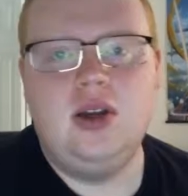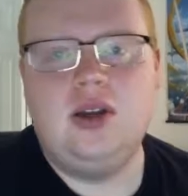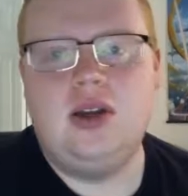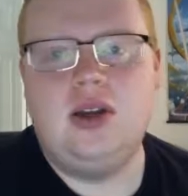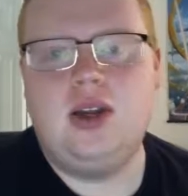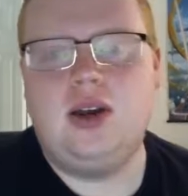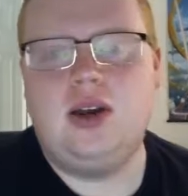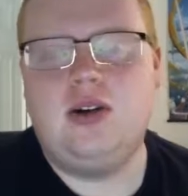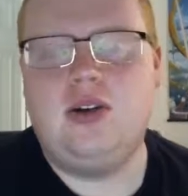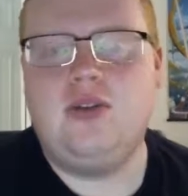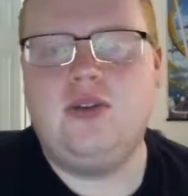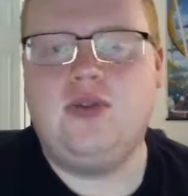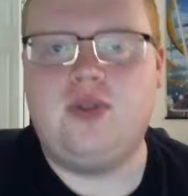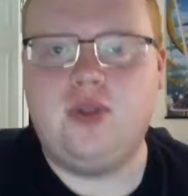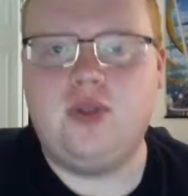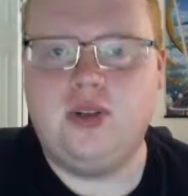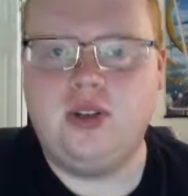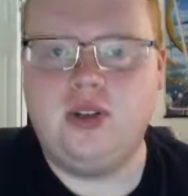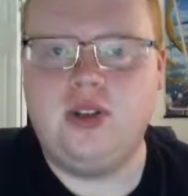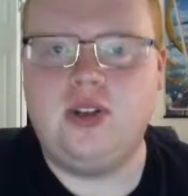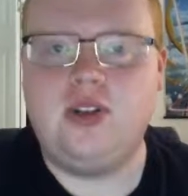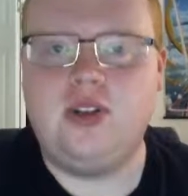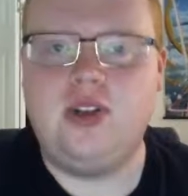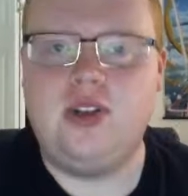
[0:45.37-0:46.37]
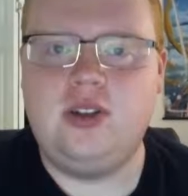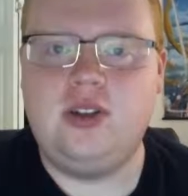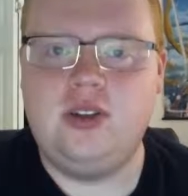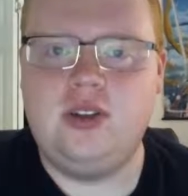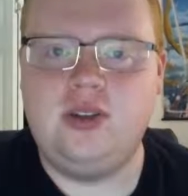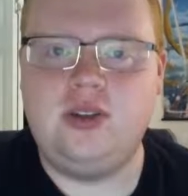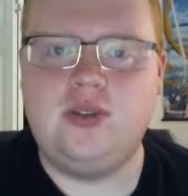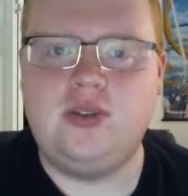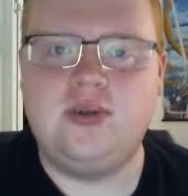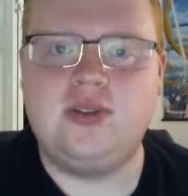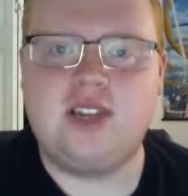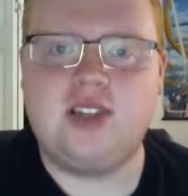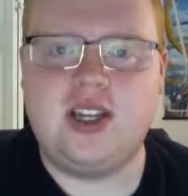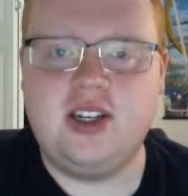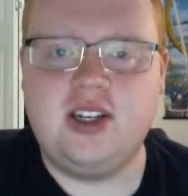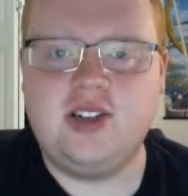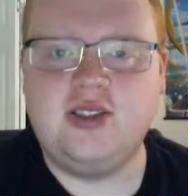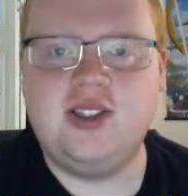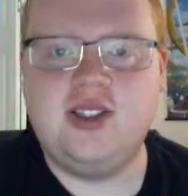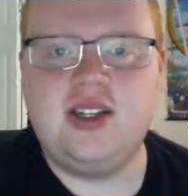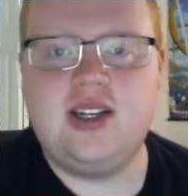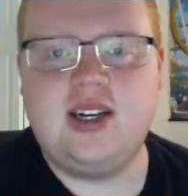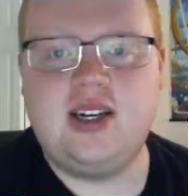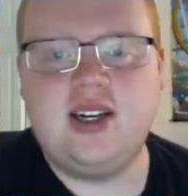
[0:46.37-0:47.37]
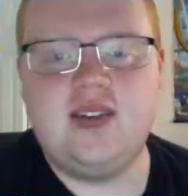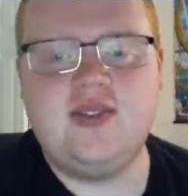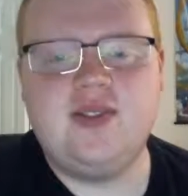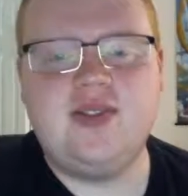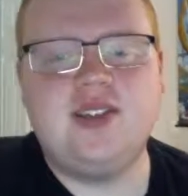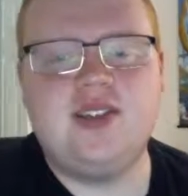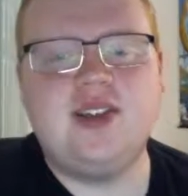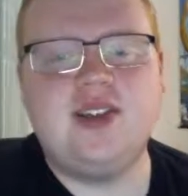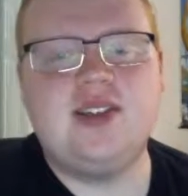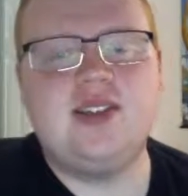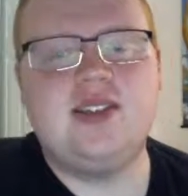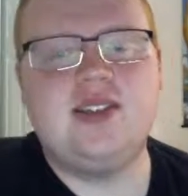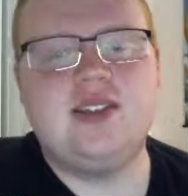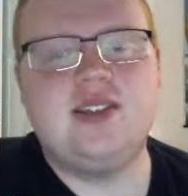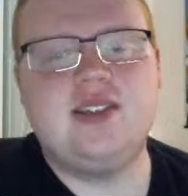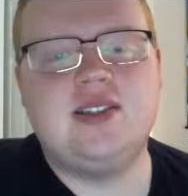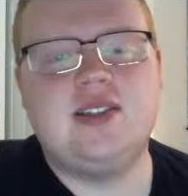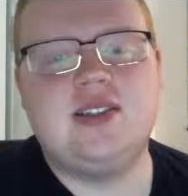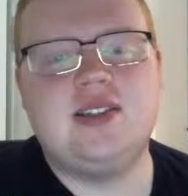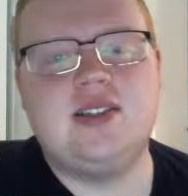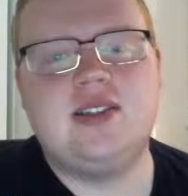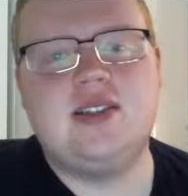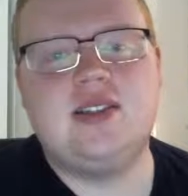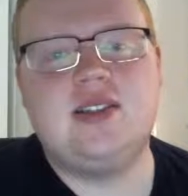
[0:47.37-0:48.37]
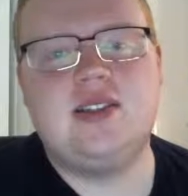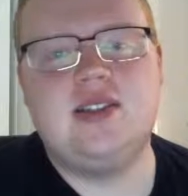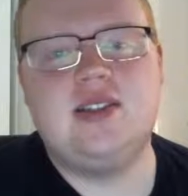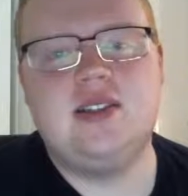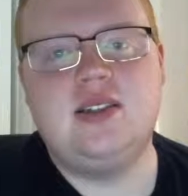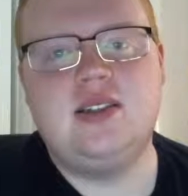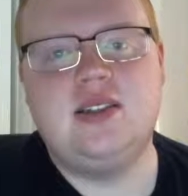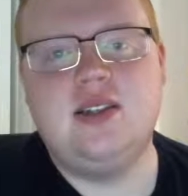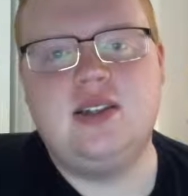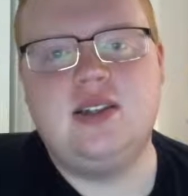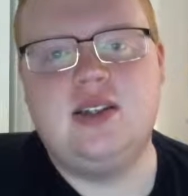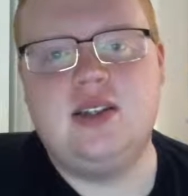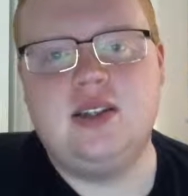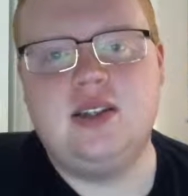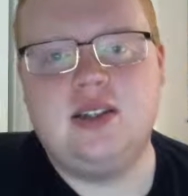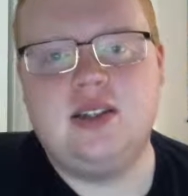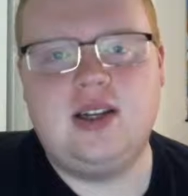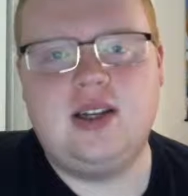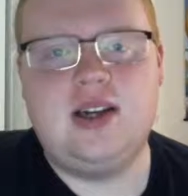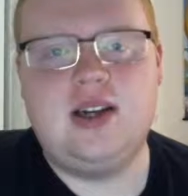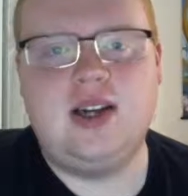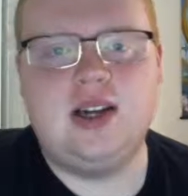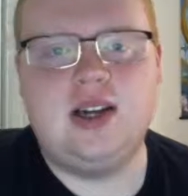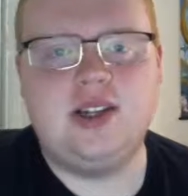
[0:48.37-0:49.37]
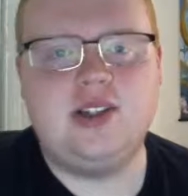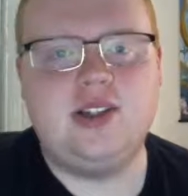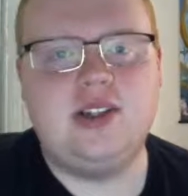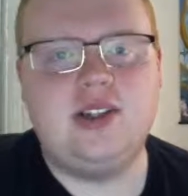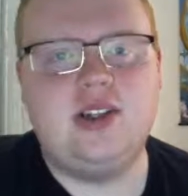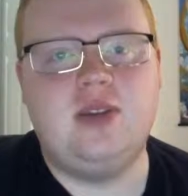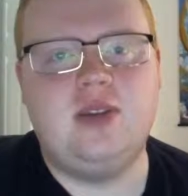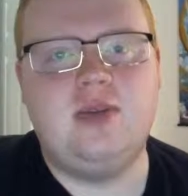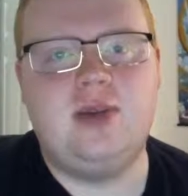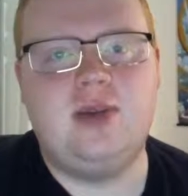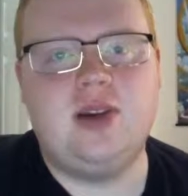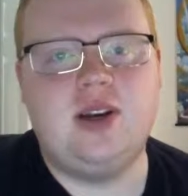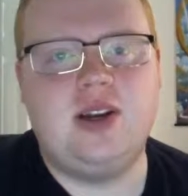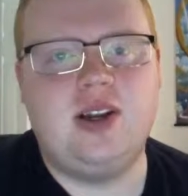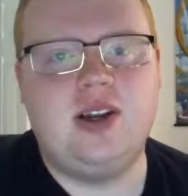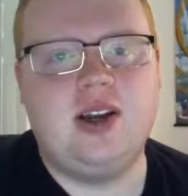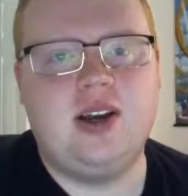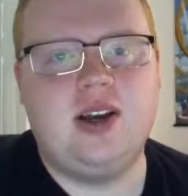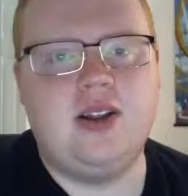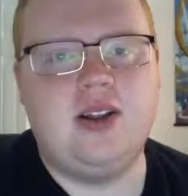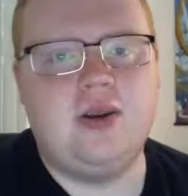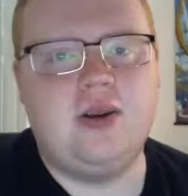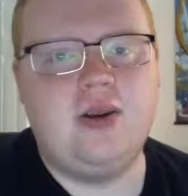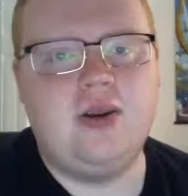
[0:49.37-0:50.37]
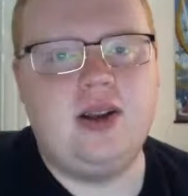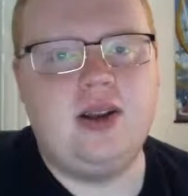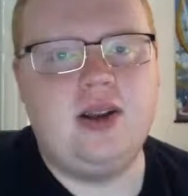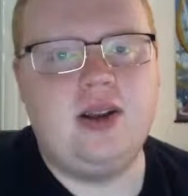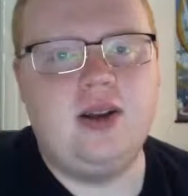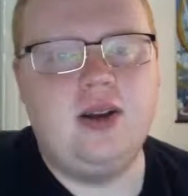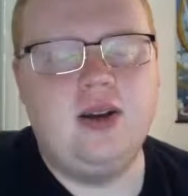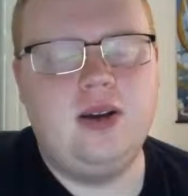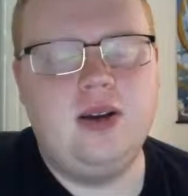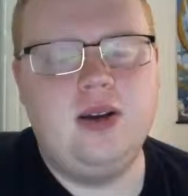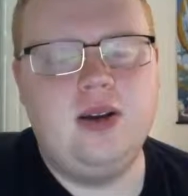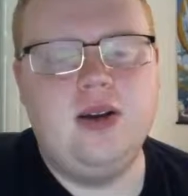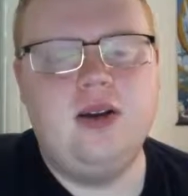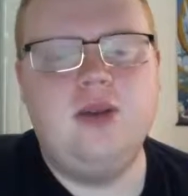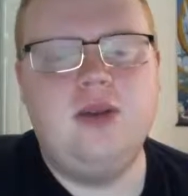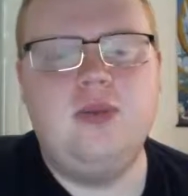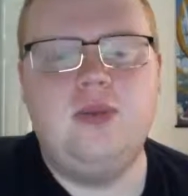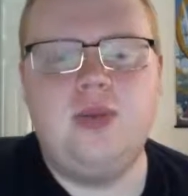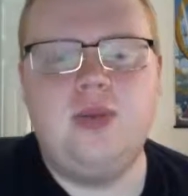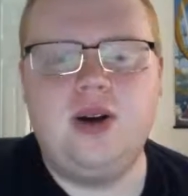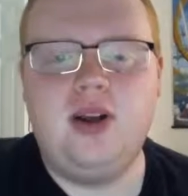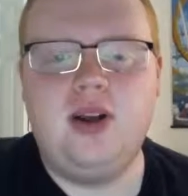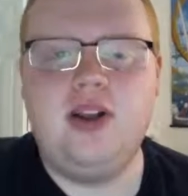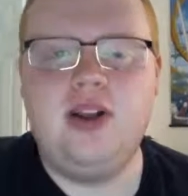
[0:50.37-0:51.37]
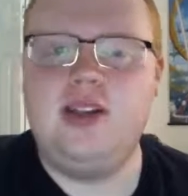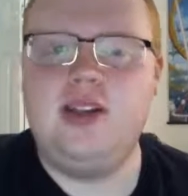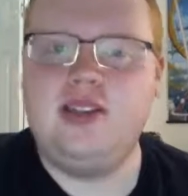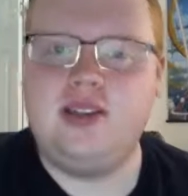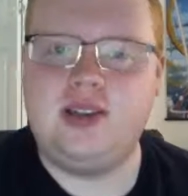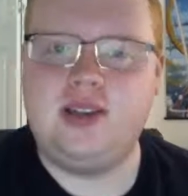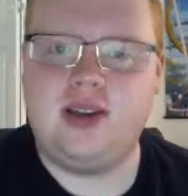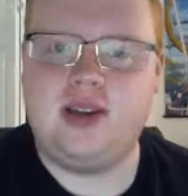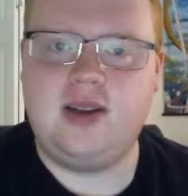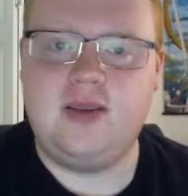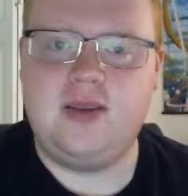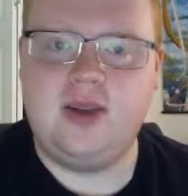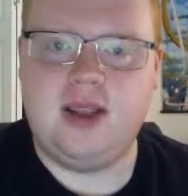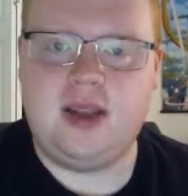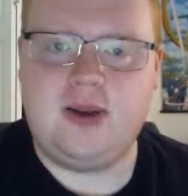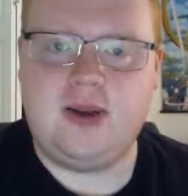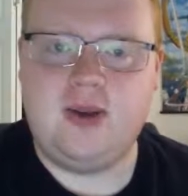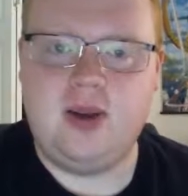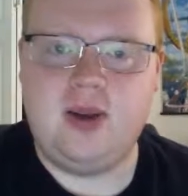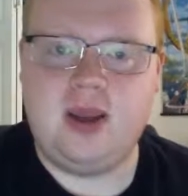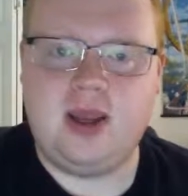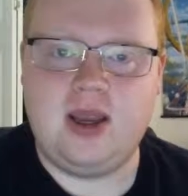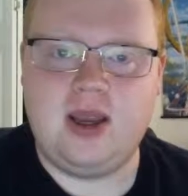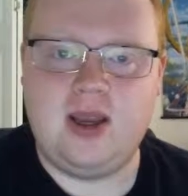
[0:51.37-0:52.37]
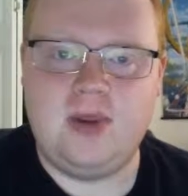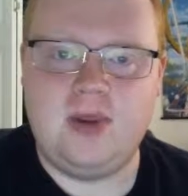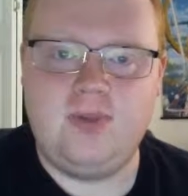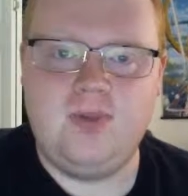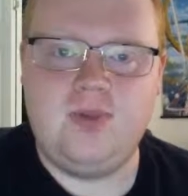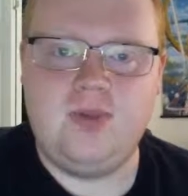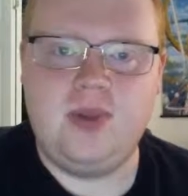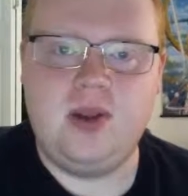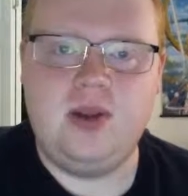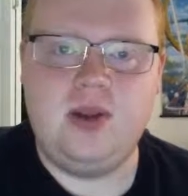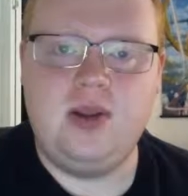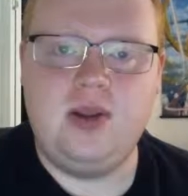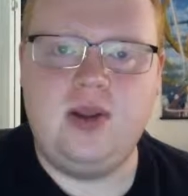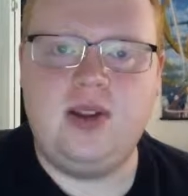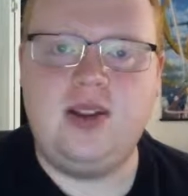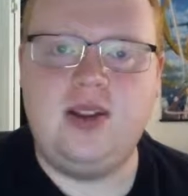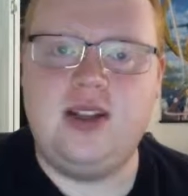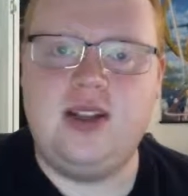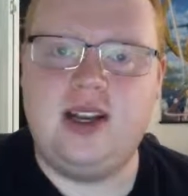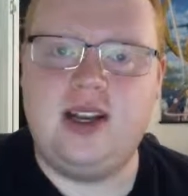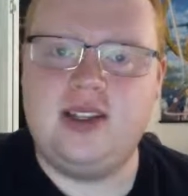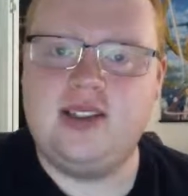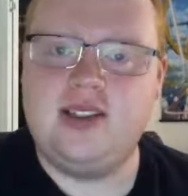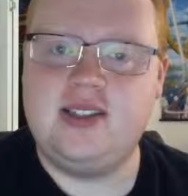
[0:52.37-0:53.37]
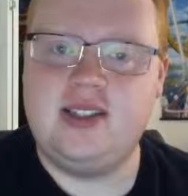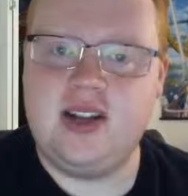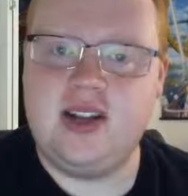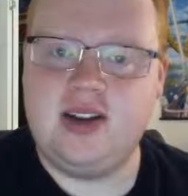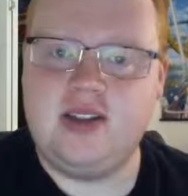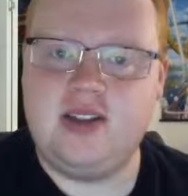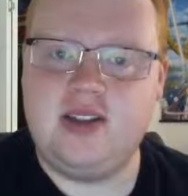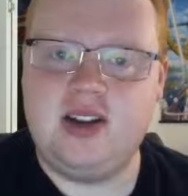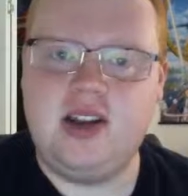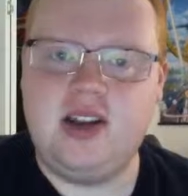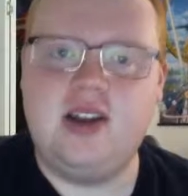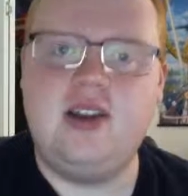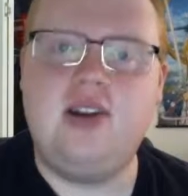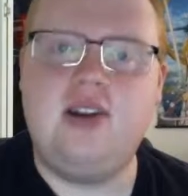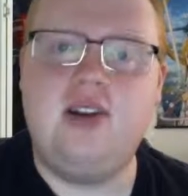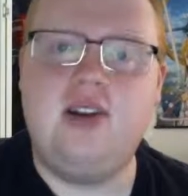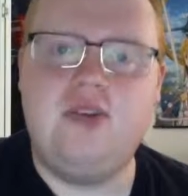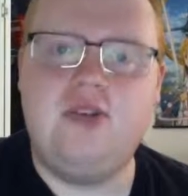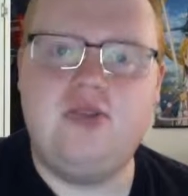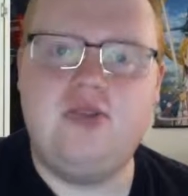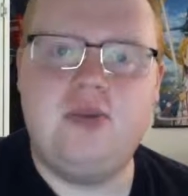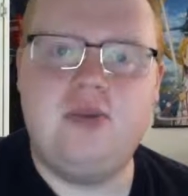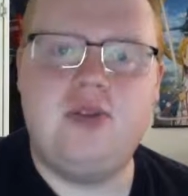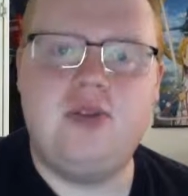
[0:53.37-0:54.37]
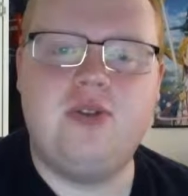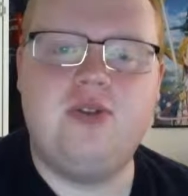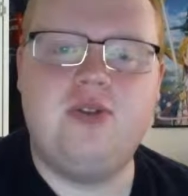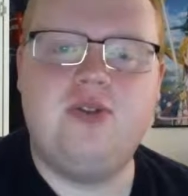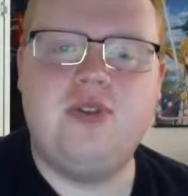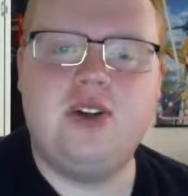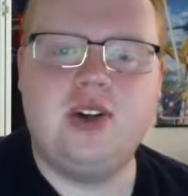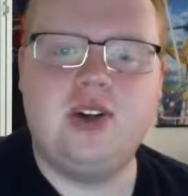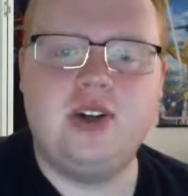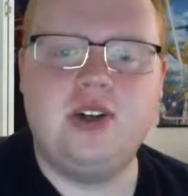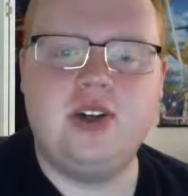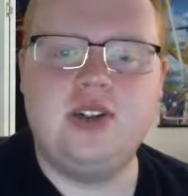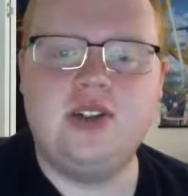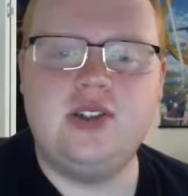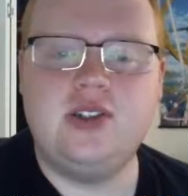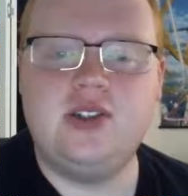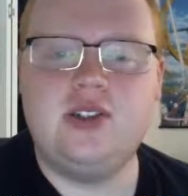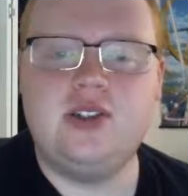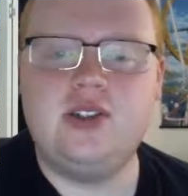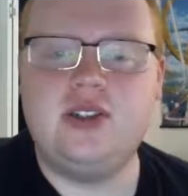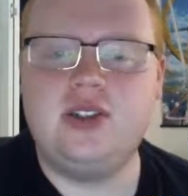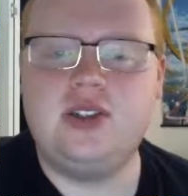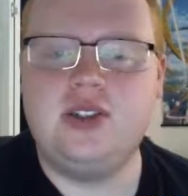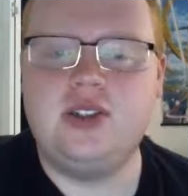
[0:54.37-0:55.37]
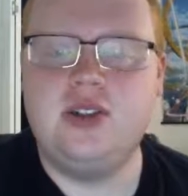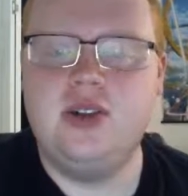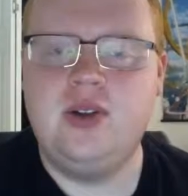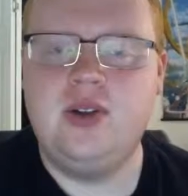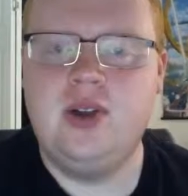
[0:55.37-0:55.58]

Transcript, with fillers: Now, unfortunately, due to some scheduling conflicts, it's not actually going to be on Halloween, but it's still going to be that weekend. That's Saturday, November 1st.